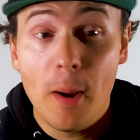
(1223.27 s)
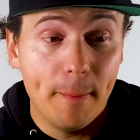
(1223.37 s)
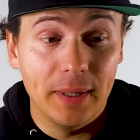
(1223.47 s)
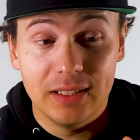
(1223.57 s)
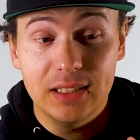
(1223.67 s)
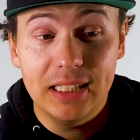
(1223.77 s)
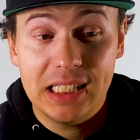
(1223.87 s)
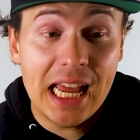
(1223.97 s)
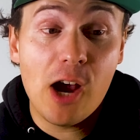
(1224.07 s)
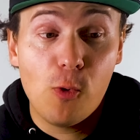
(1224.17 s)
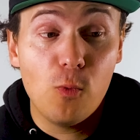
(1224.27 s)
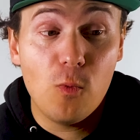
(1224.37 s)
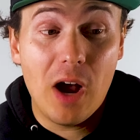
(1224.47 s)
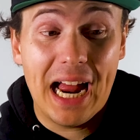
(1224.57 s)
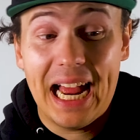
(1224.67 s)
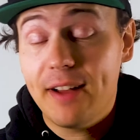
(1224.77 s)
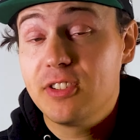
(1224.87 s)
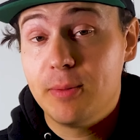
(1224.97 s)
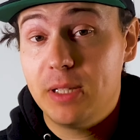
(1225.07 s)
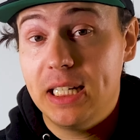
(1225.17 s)
but at least now I have
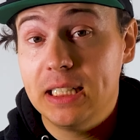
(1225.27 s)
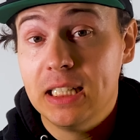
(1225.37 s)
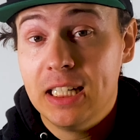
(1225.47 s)
something